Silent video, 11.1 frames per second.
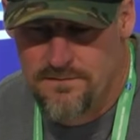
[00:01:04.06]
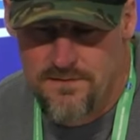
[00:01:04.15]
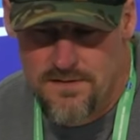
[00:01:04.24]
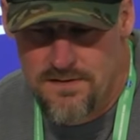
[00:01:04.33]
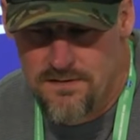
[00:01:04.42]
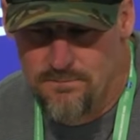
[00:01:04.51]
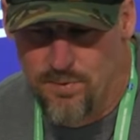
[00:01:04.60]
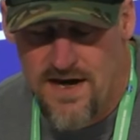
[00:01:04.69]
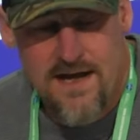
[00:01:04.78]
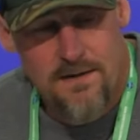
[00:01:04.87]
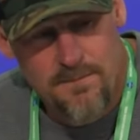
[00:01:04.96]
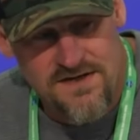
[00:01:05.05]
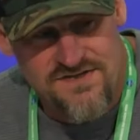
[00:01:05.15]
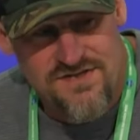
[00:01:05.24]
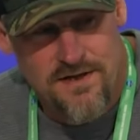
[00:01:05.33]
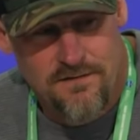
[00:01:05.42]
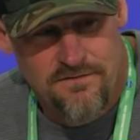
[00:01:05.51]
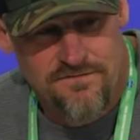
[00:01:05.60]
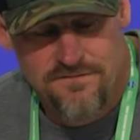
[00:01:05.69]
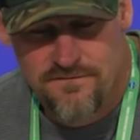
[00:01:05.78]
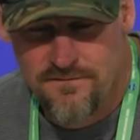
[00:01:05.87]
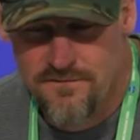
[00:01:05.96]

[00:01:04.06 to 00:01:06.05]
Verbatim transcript: uh, Brad and myself,